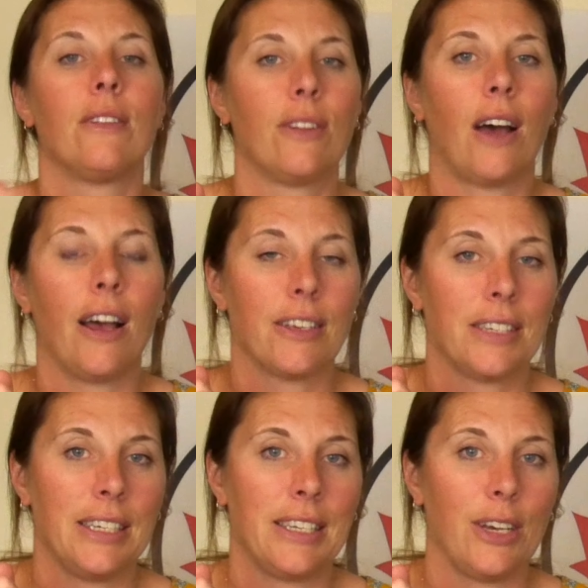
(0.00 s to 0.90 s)

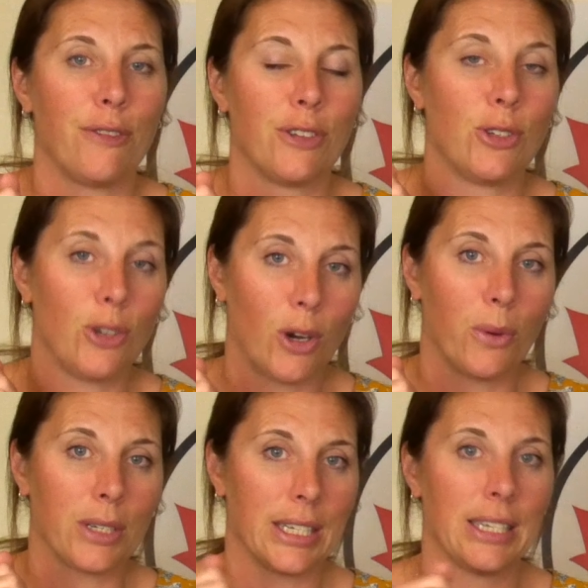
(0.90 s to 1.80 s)
IRCC officers do not
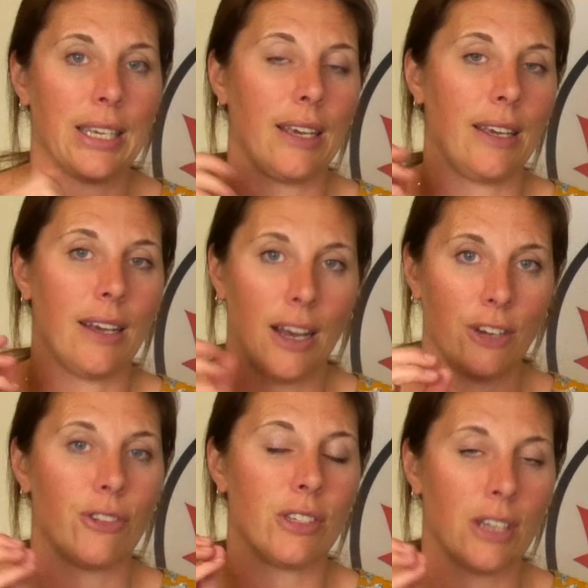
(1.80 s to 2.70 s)
want to see
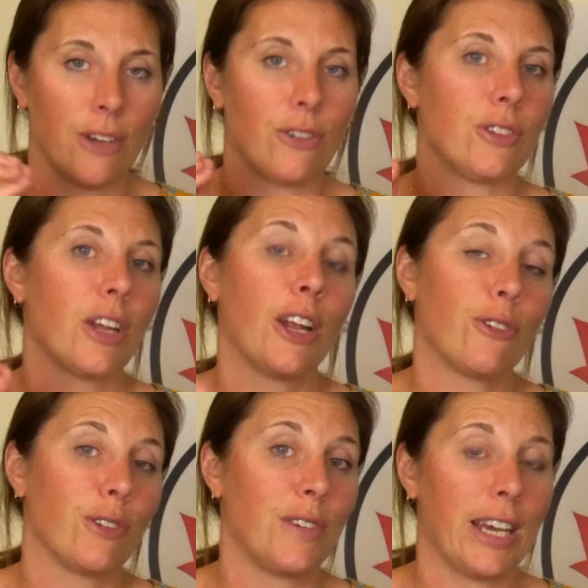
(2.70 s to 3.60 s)
hundreds and hundreds and
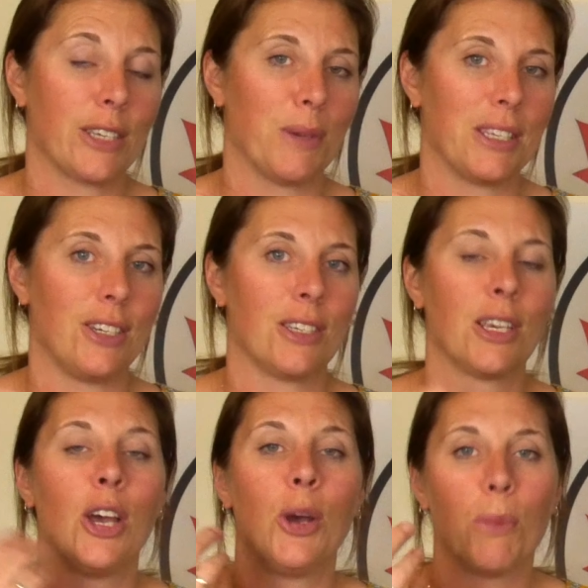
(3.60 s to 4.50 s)
hundreds of text messages,
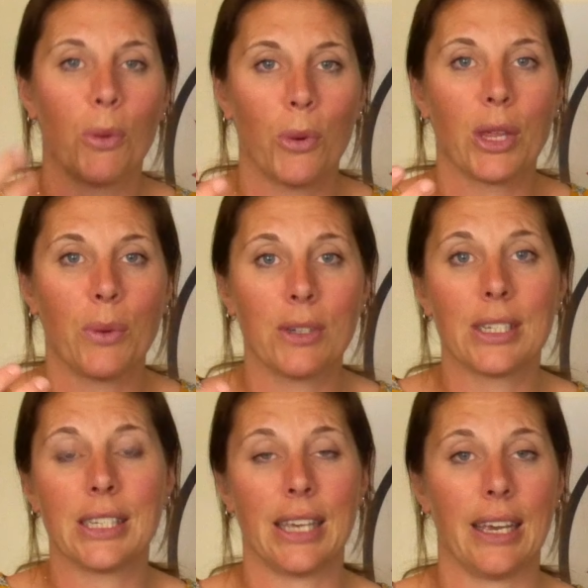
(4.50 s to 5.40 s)
but what they want
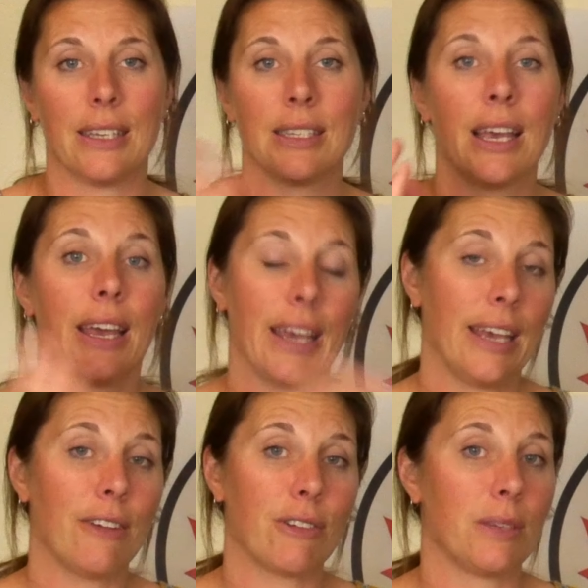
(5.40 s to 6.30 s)
to see is
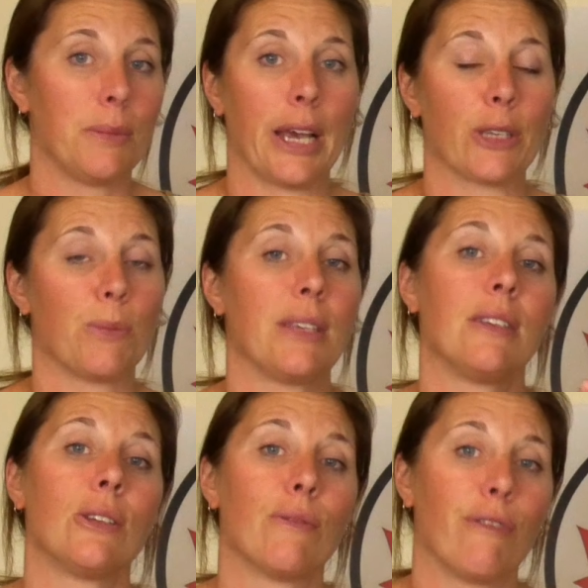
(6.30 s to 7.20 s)
here are some text
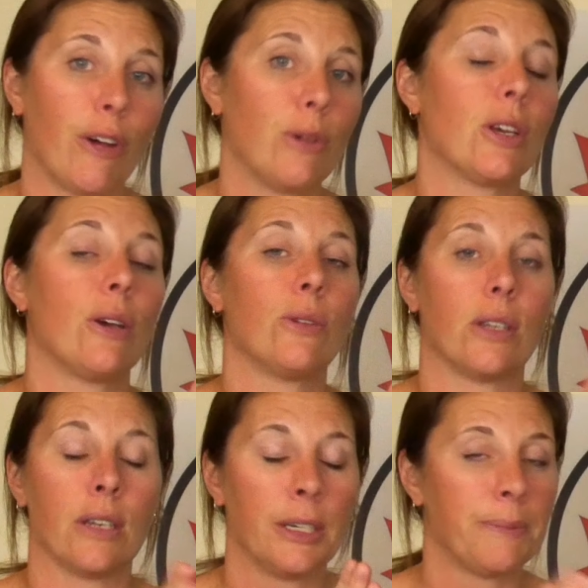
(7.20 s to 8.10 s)
messages and photos
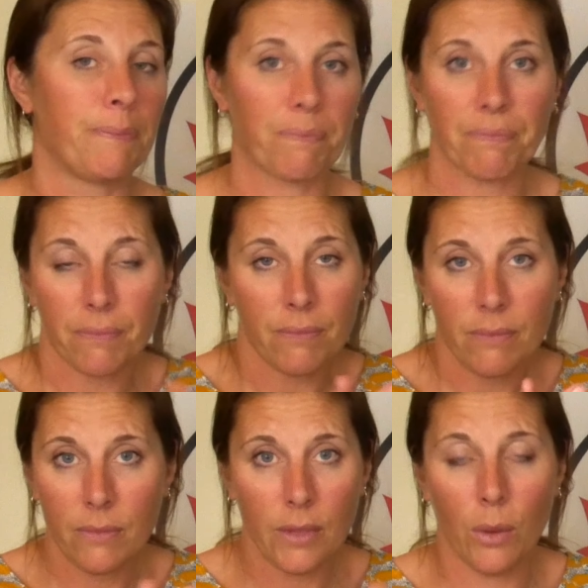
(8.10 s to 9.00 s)
and
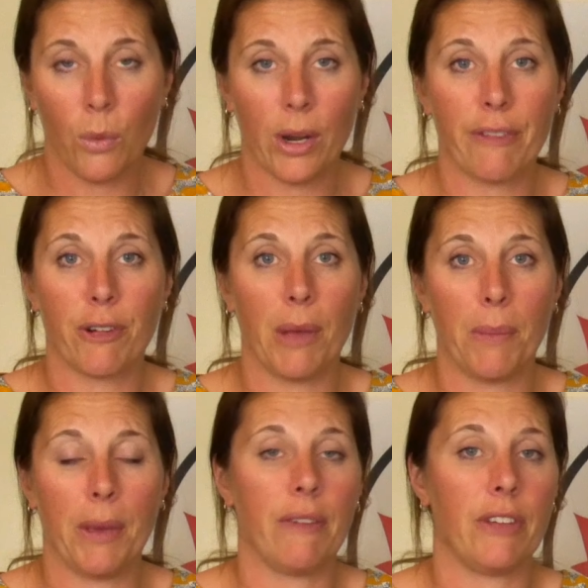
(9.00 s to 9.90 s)
whatever it may
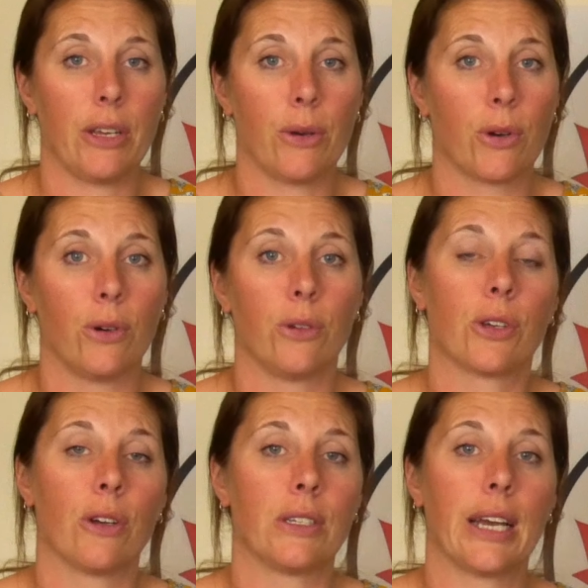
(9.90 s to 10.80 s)
be video calls,
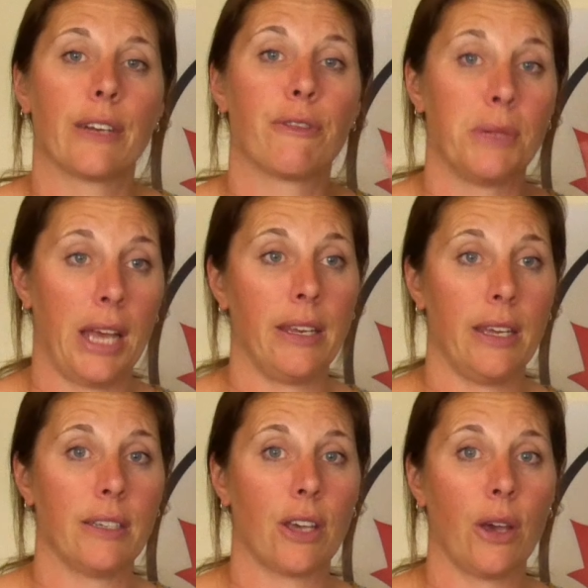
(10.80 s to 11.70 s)
contact from 10
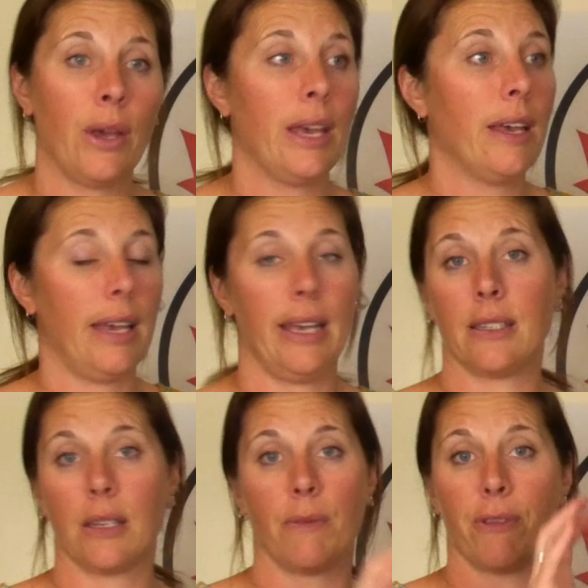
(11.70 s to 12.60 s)
years ago, here's
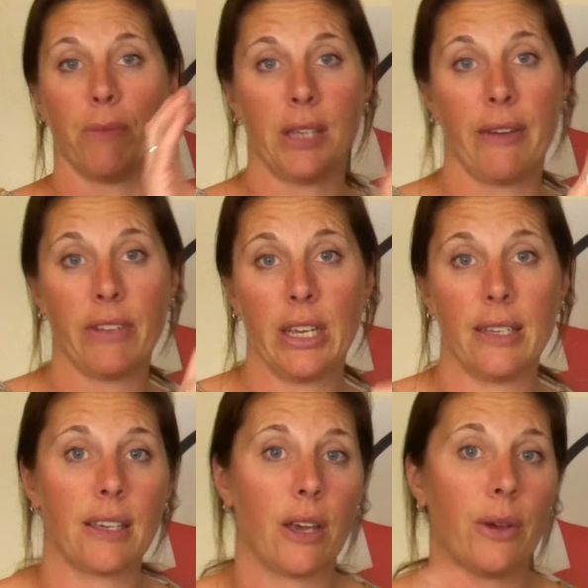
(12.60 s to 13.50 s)
some from seven
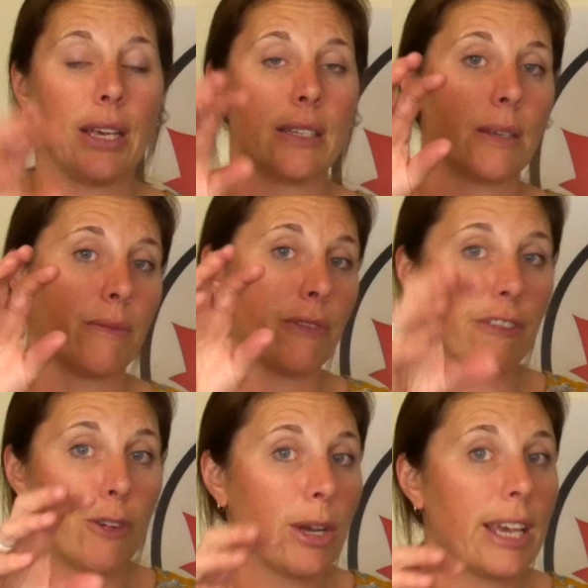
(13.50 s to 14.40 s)
years ago, here's some from
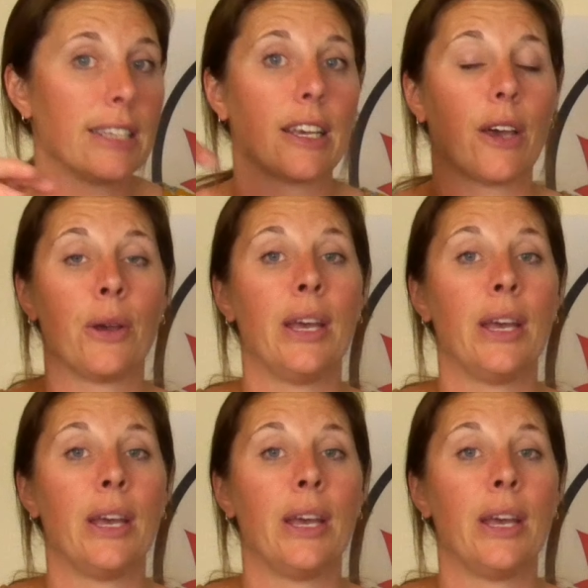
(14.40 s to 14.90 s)
four years ago,